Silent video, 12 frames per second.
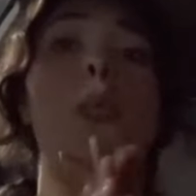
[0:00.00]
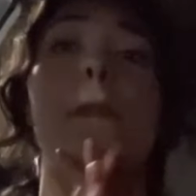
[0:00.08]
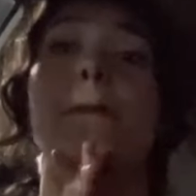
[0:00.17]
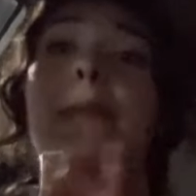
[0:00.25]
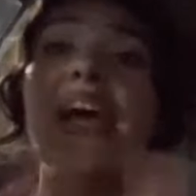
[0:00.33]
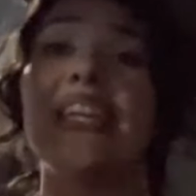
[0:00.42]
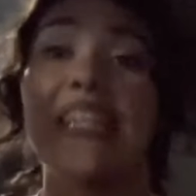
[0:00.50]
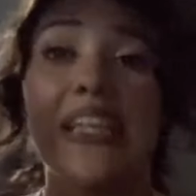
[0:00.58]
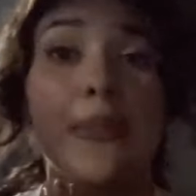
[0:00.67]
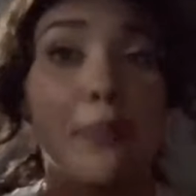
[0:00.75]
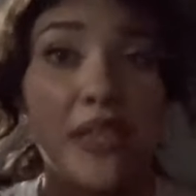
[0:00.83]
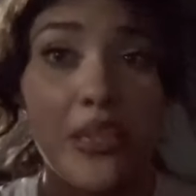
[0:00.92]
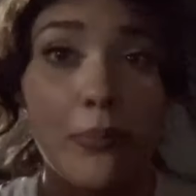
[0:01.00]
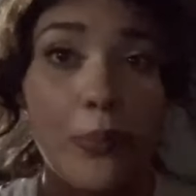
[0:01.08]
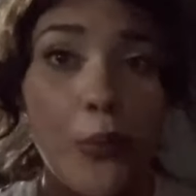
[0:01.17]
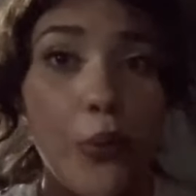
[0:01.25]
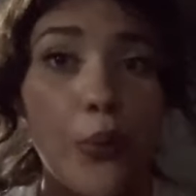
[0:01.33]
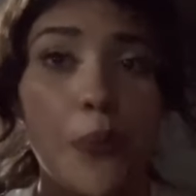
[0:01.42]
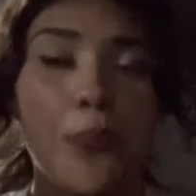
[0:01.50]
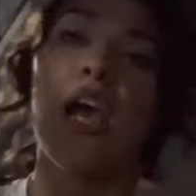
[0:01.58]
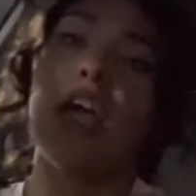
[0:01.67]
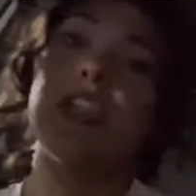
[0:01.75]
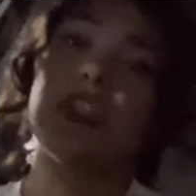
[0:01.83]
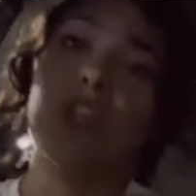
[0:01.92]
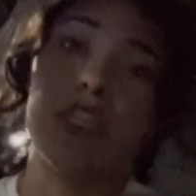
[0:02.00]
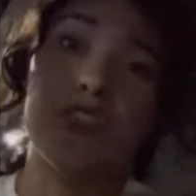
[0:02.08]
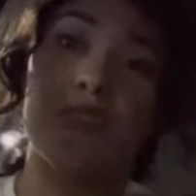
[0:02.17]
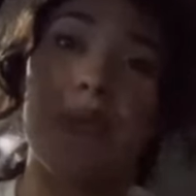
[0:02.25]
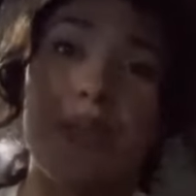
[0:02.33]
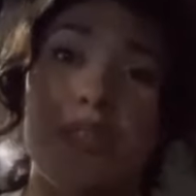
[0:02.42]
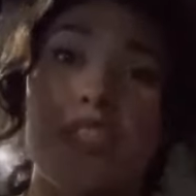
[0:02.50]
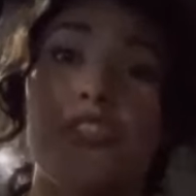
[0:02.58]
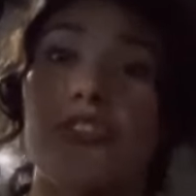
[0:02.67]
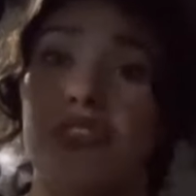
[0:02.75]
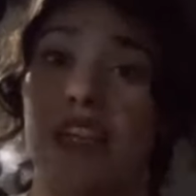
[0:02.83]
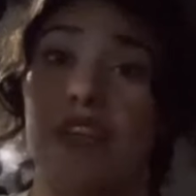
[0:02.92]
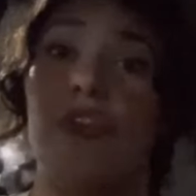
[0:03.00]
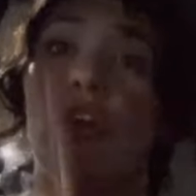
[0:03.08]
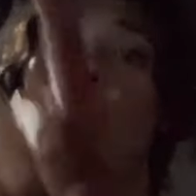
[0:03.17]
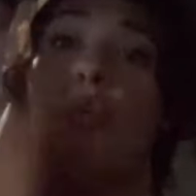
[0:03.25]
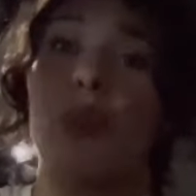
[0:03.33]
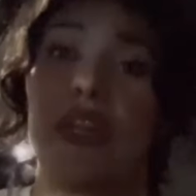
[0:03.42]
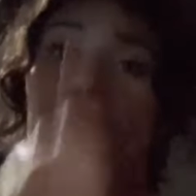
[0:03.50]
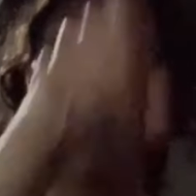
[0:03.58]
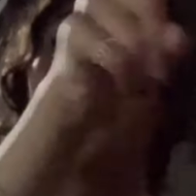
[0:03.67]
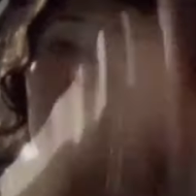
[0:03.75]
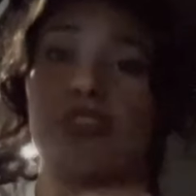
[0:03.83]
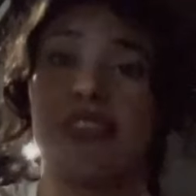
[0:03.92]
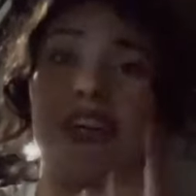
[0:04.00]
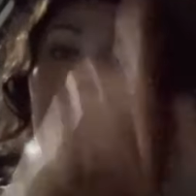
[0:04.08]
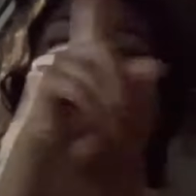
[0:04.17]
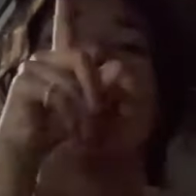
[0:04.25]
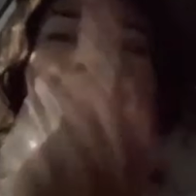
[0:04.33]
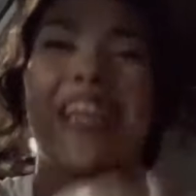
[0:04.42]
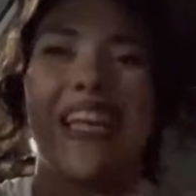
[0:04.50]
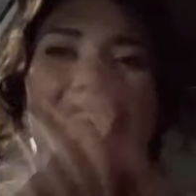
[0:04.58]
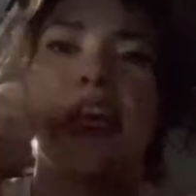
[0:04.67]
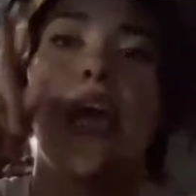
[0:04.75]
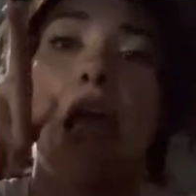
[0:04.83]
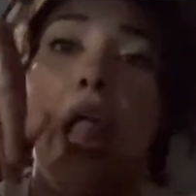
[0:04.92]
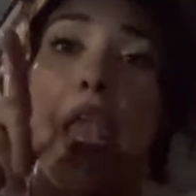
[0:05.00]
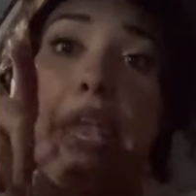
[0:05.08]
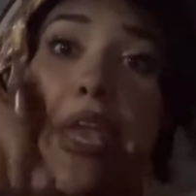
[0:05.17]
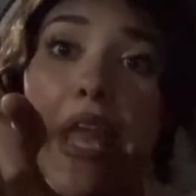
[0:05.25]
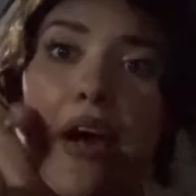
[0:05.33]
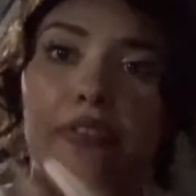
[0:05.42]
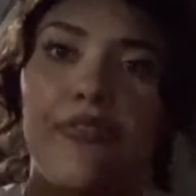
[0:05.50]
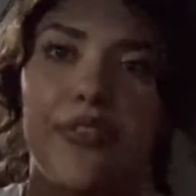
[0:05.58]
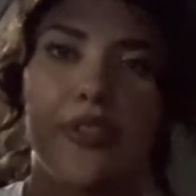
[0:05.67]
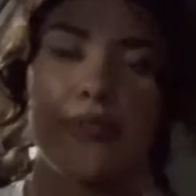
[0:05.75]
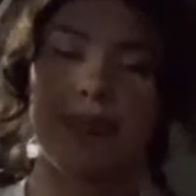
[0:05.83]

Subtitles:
many people, and you're not surrounding yourself with yourself enough.